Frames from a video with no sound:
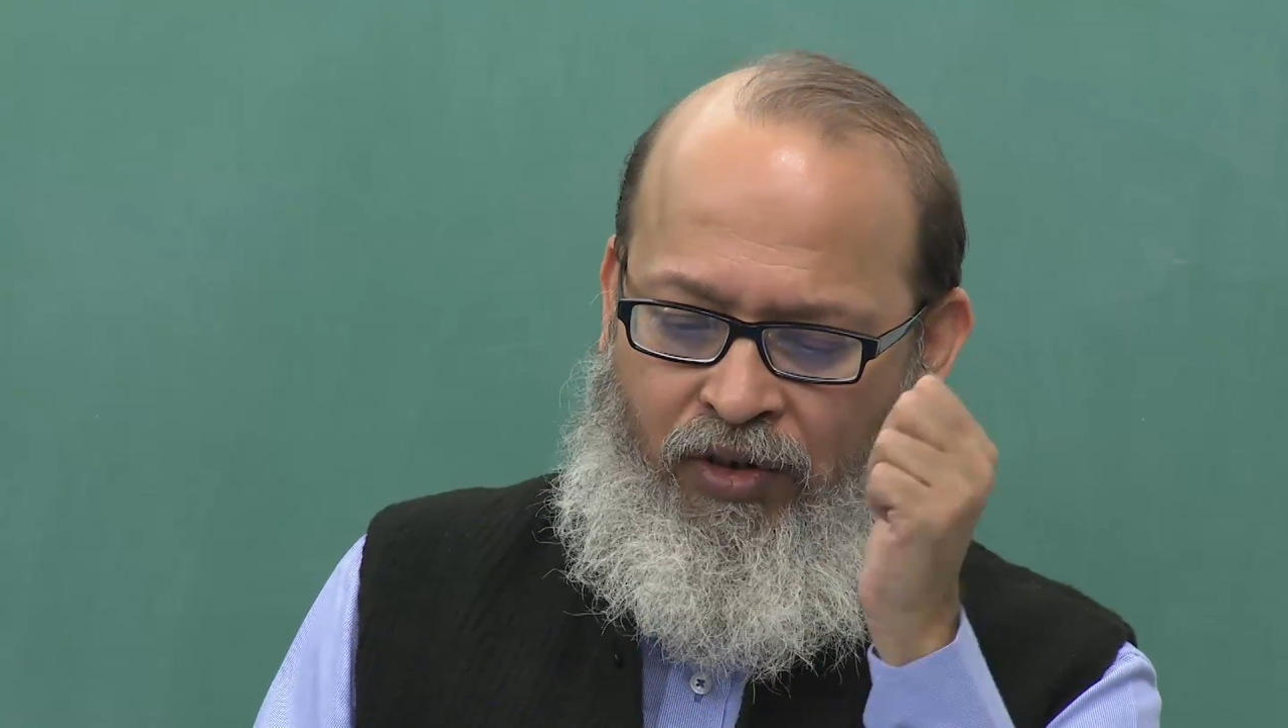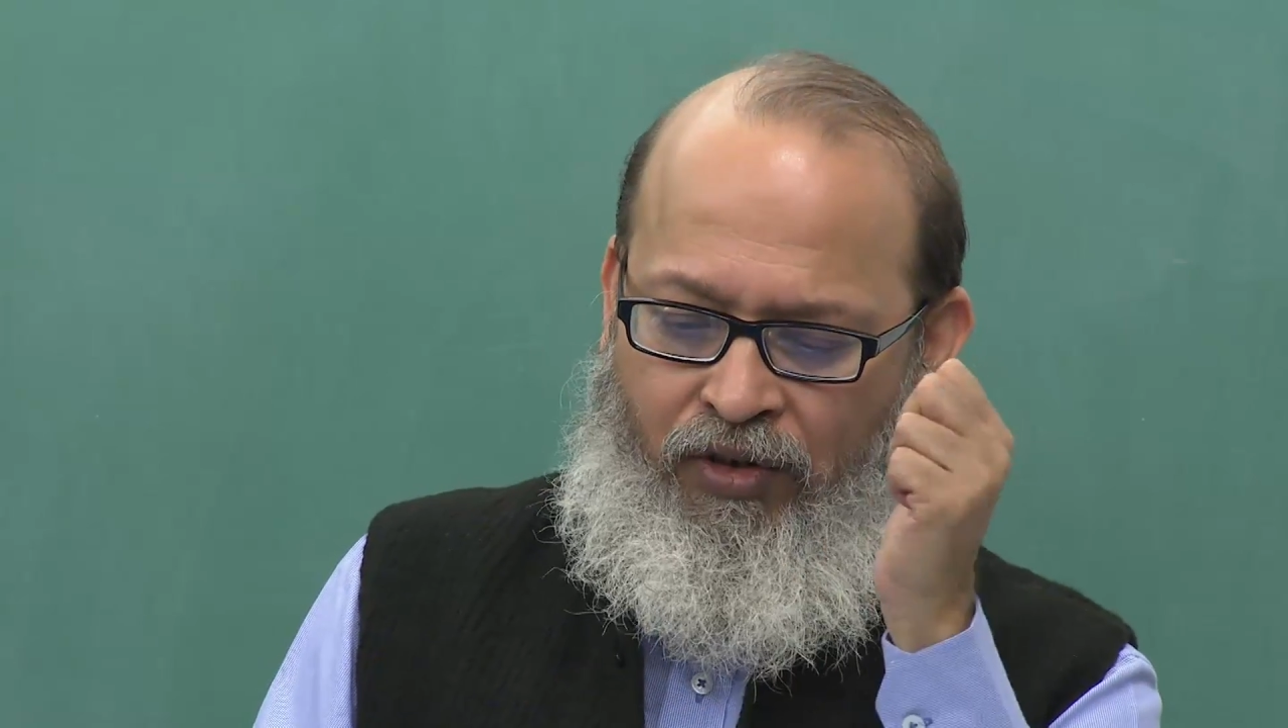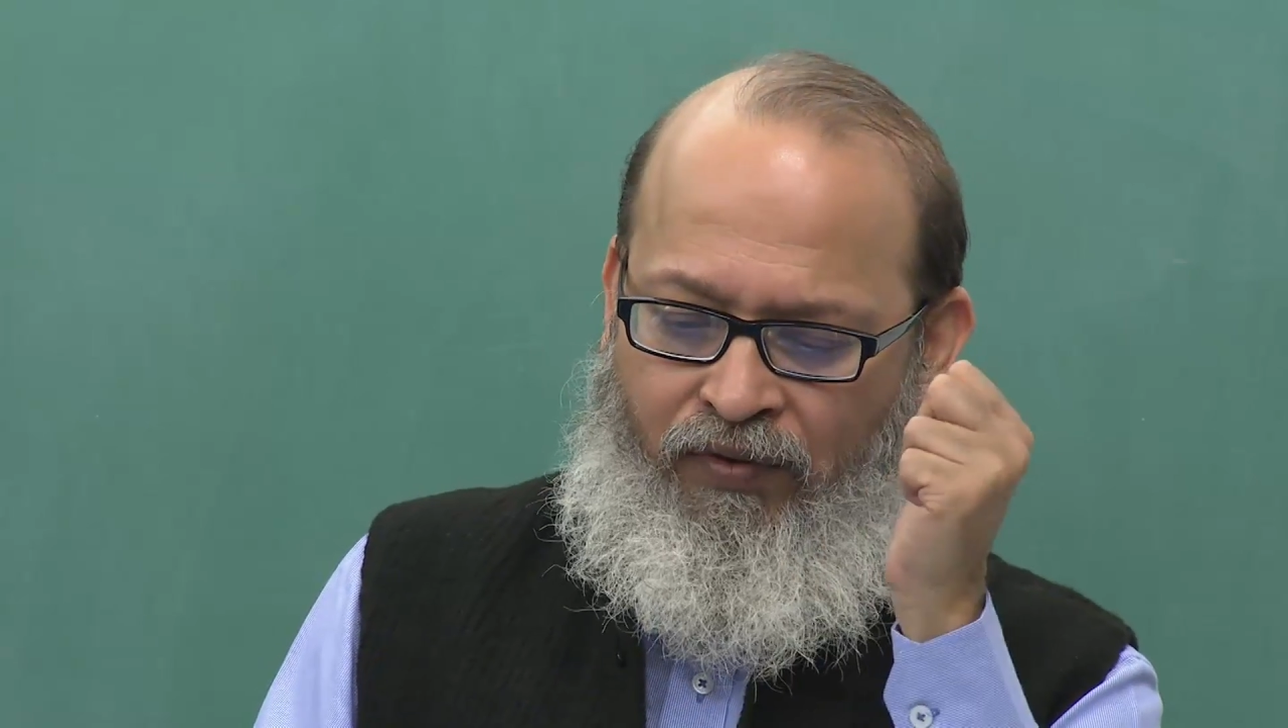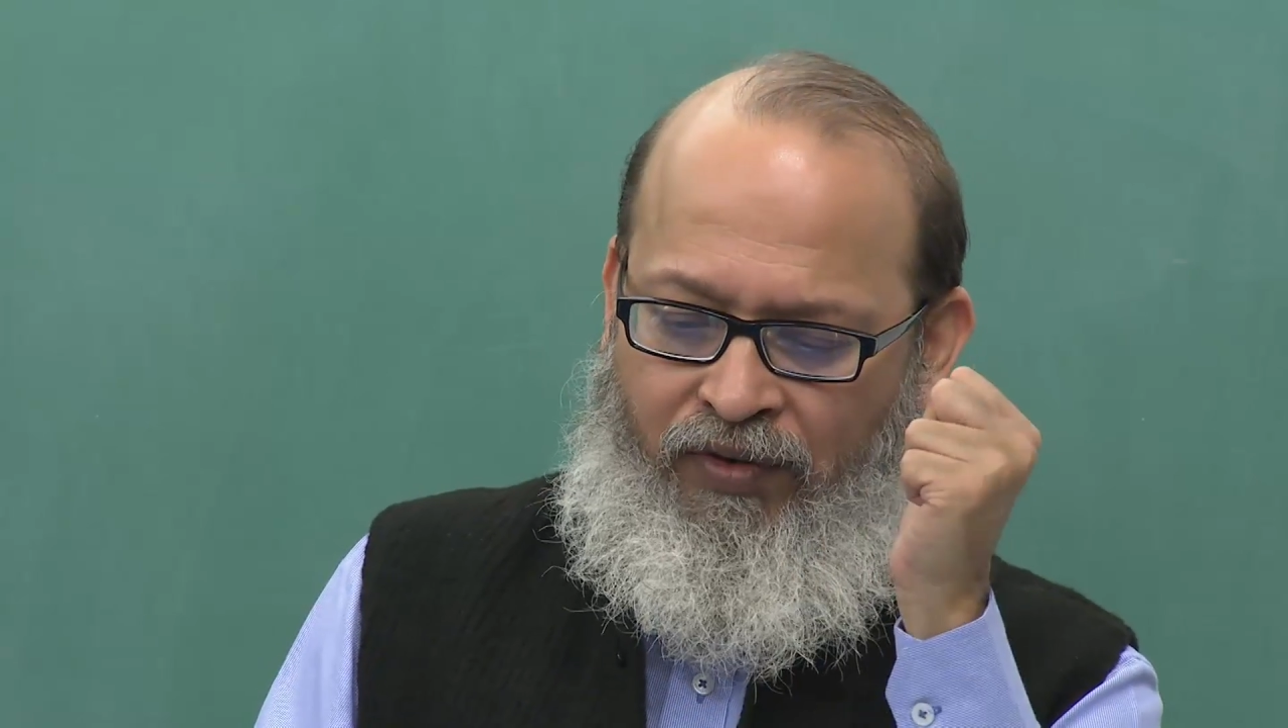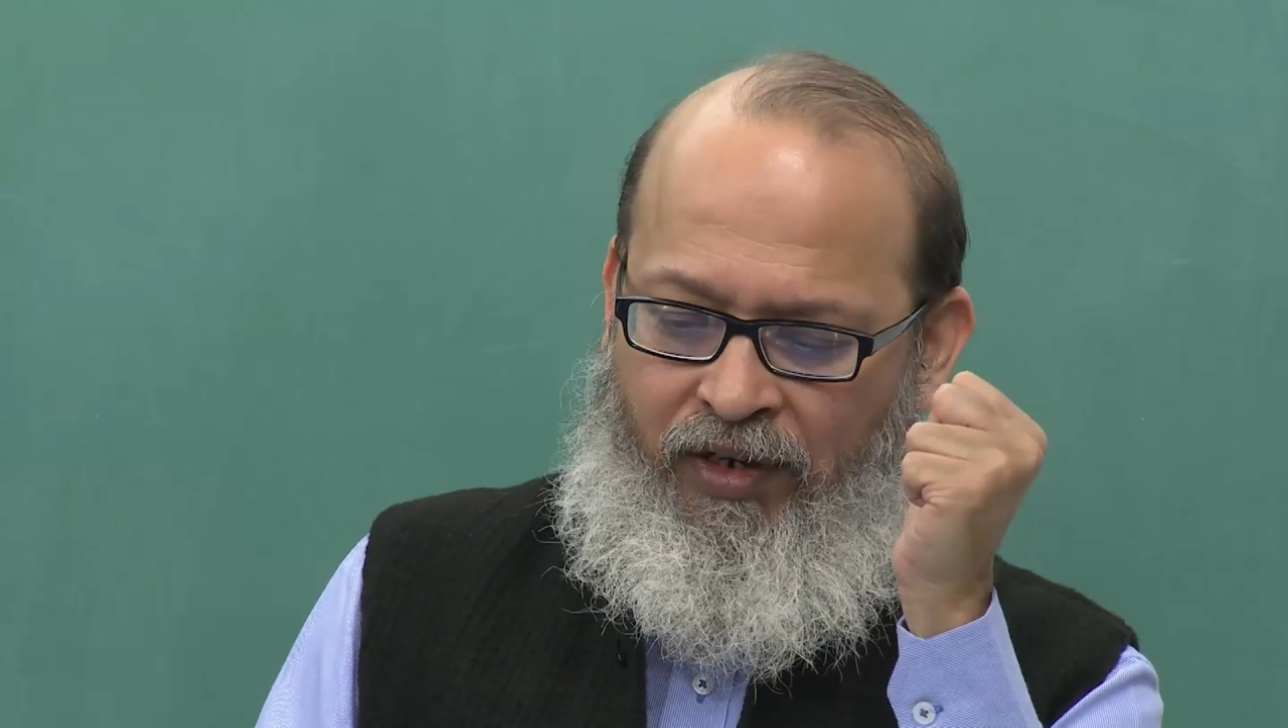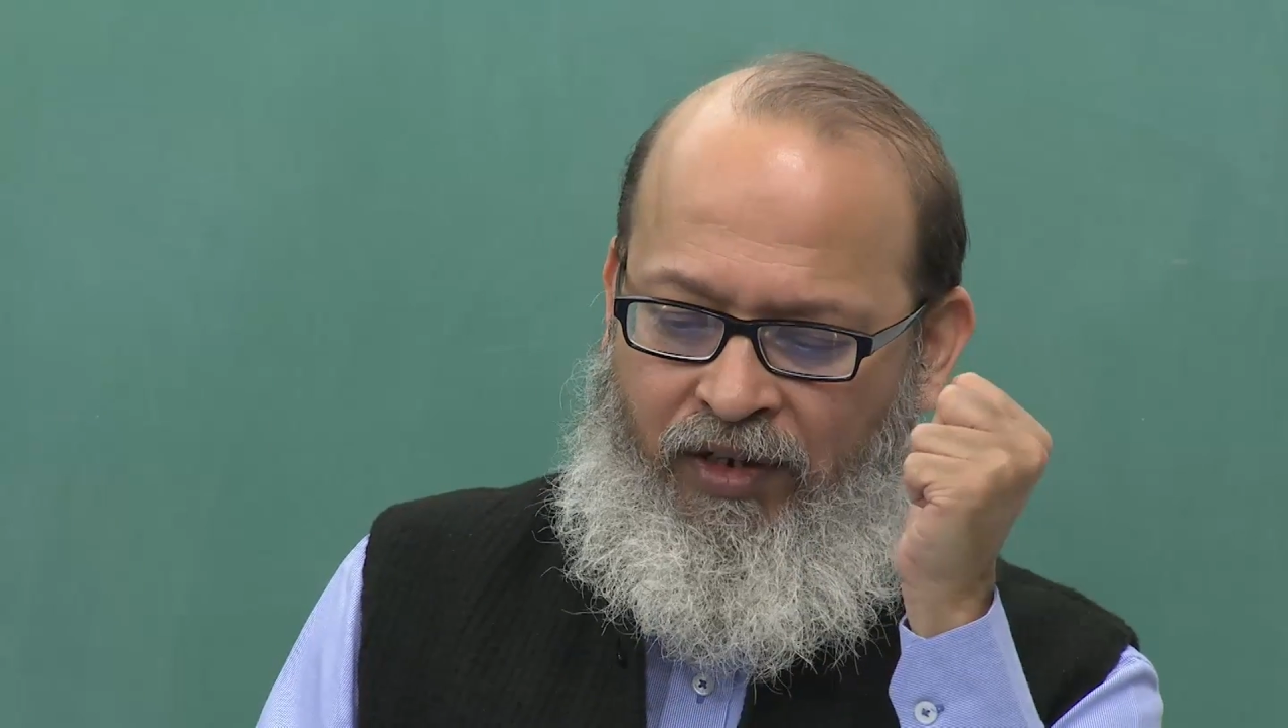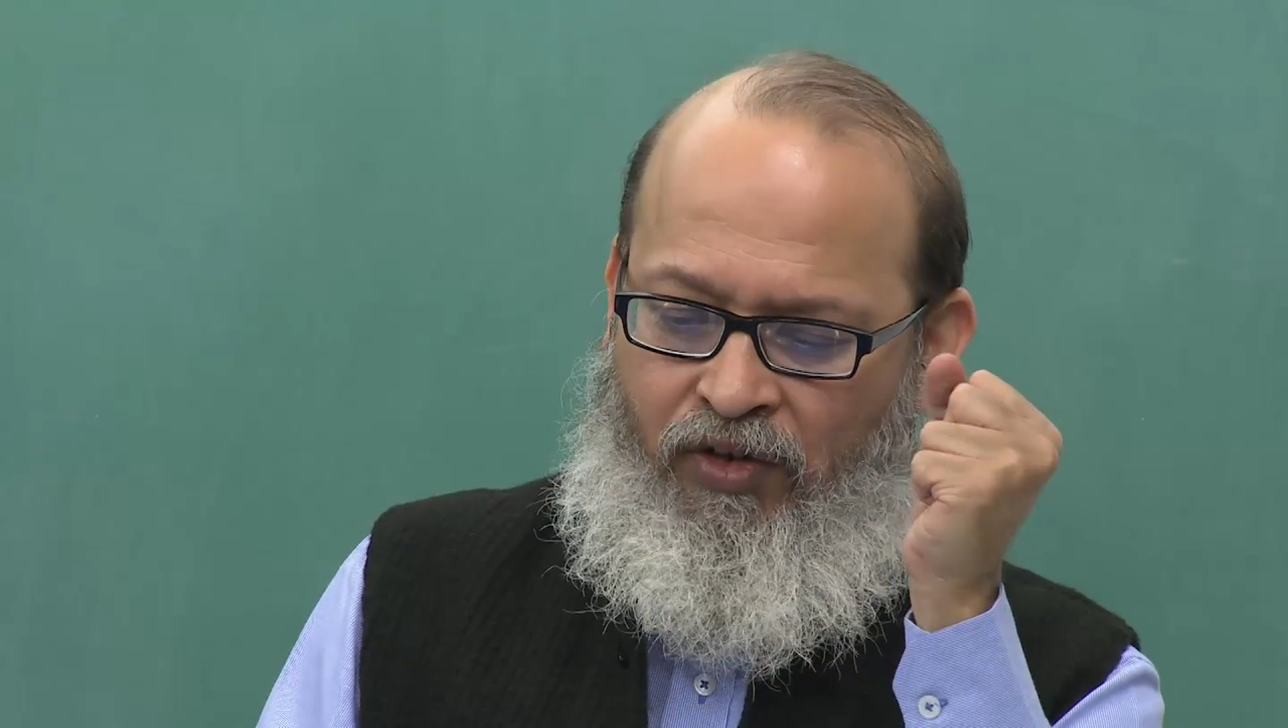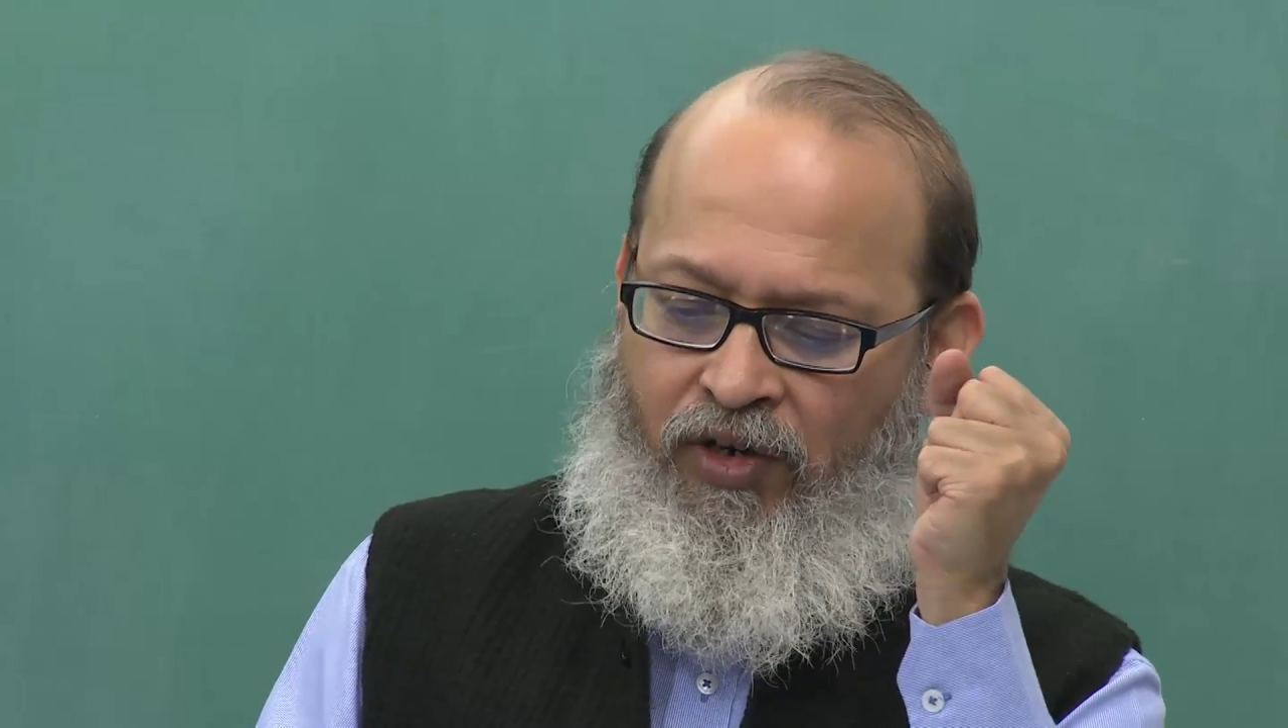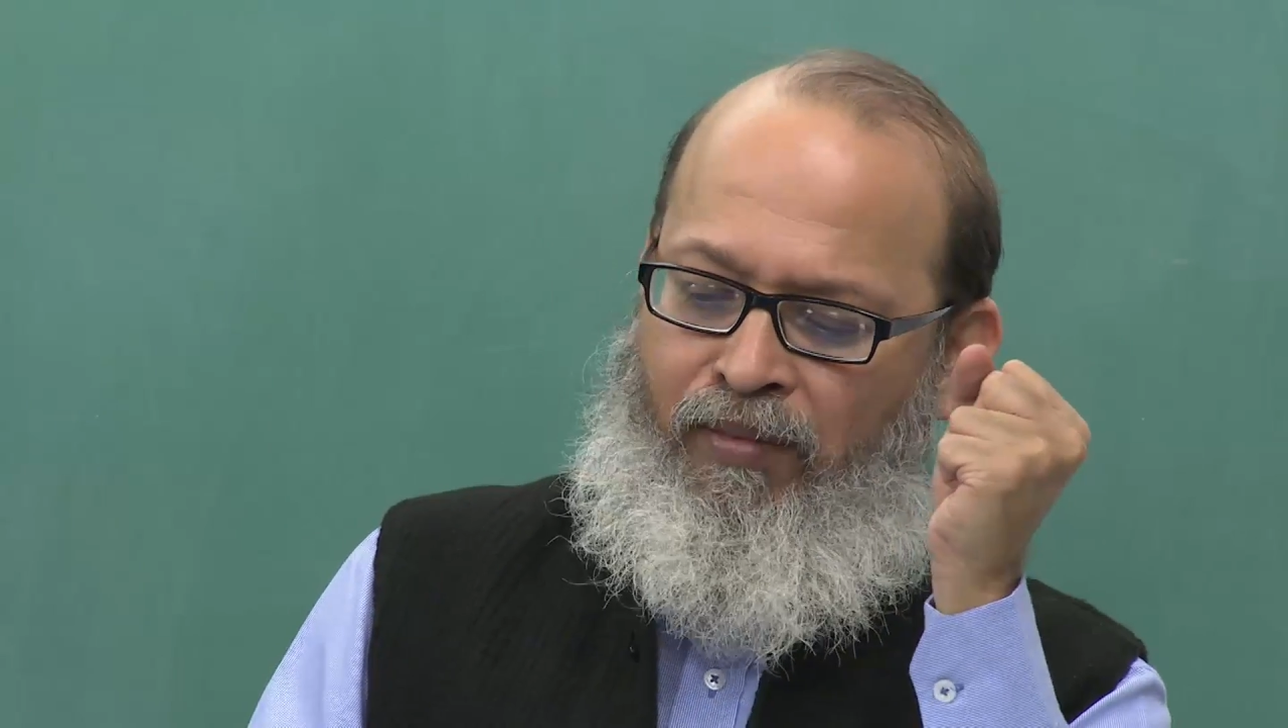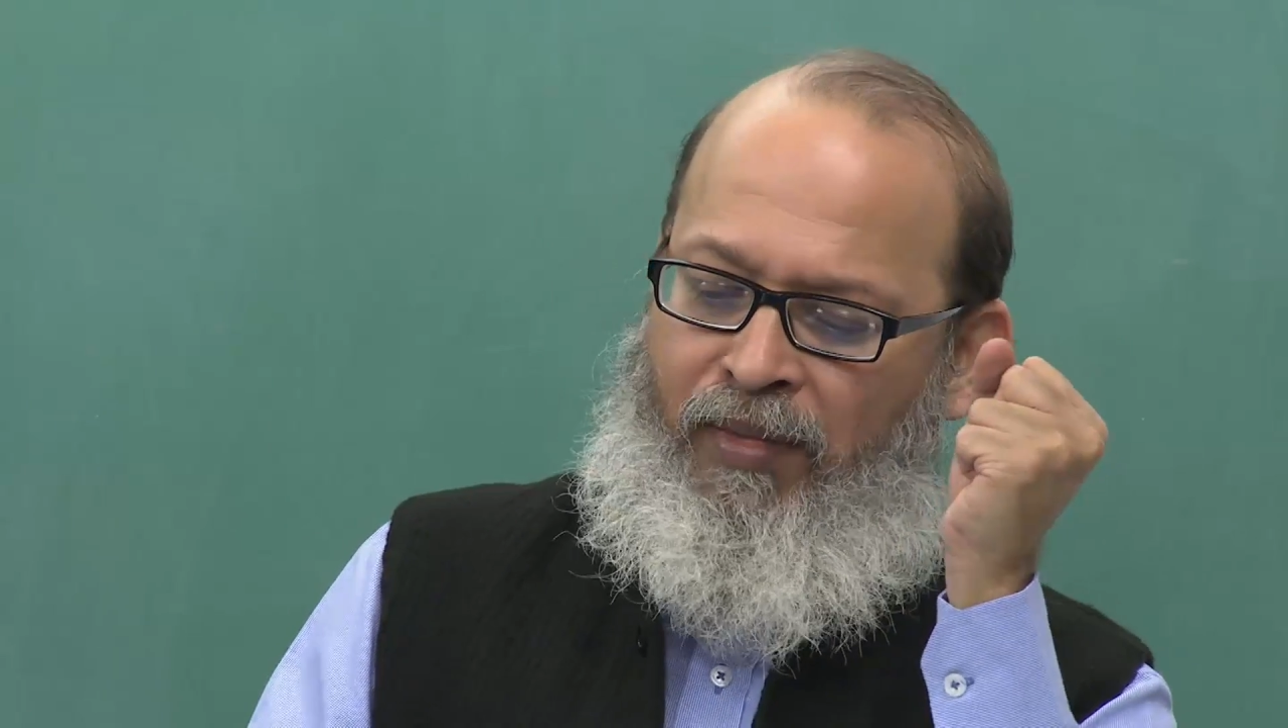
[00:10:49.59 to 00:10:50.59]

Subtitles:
schizophrenic disorder,